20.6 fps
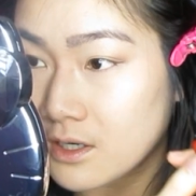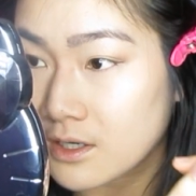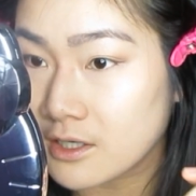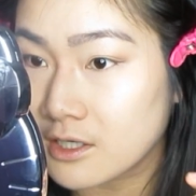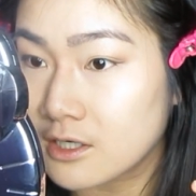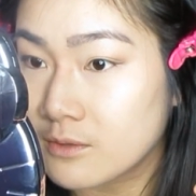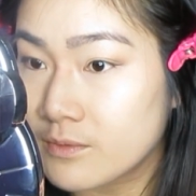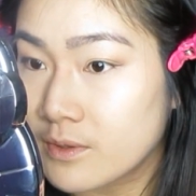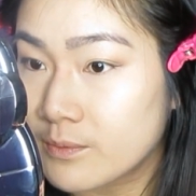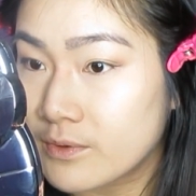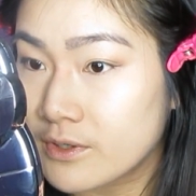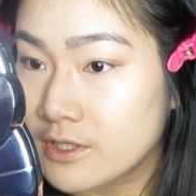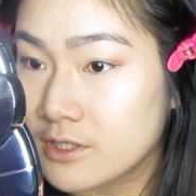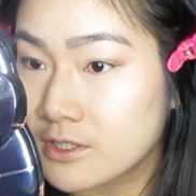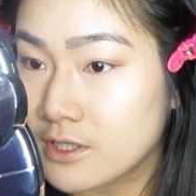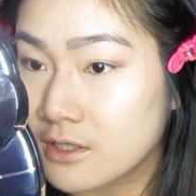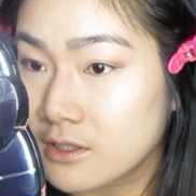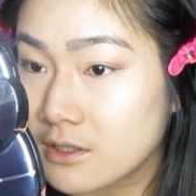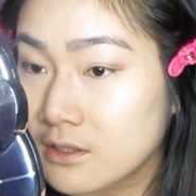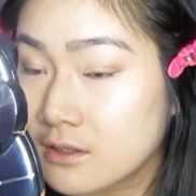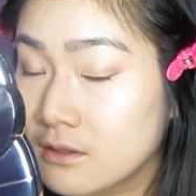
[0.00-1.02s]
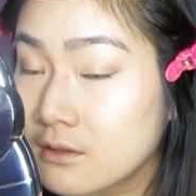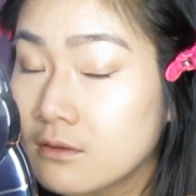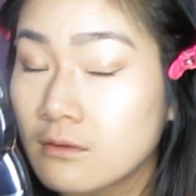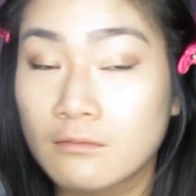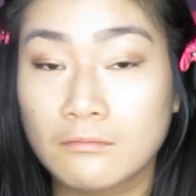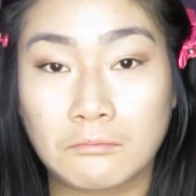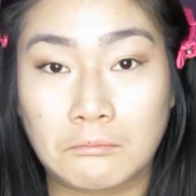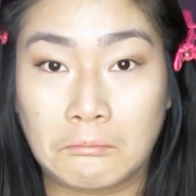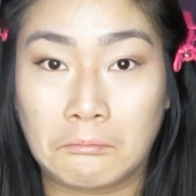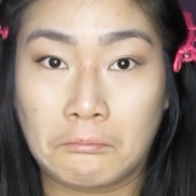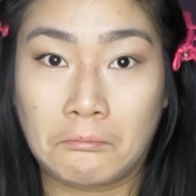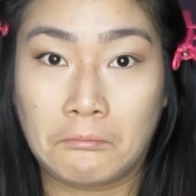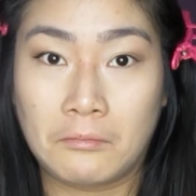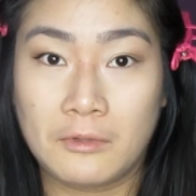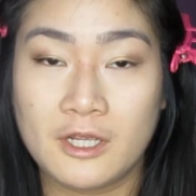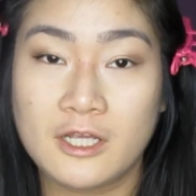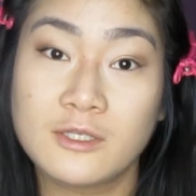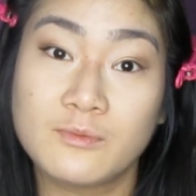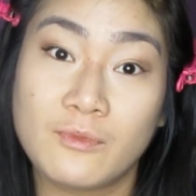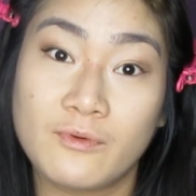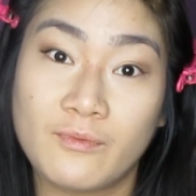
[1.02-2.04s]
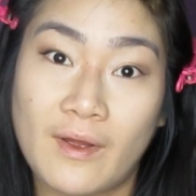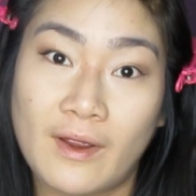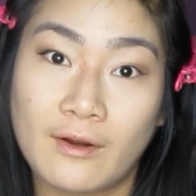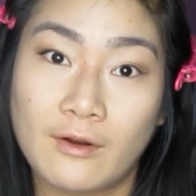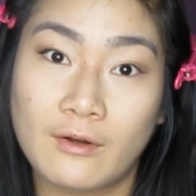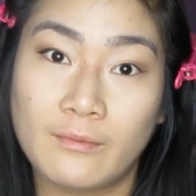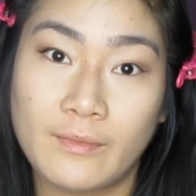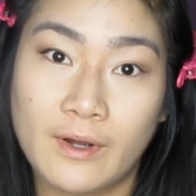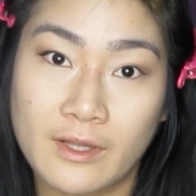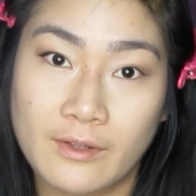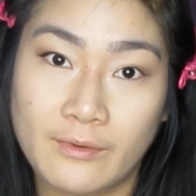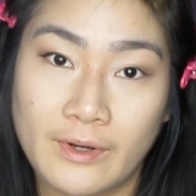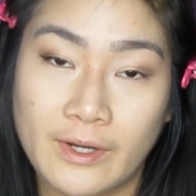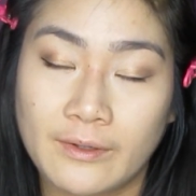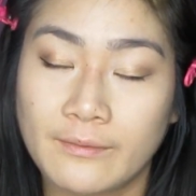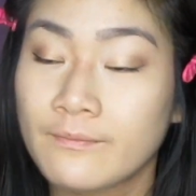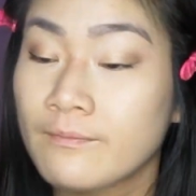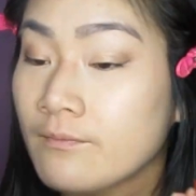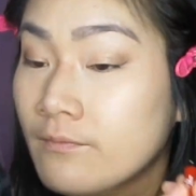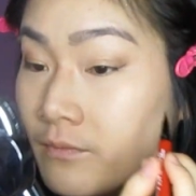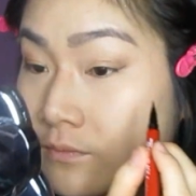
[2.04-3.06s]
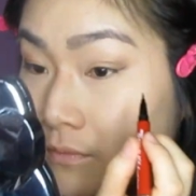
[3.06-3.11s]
I can hear my brother talking. He's moved back home, by the way.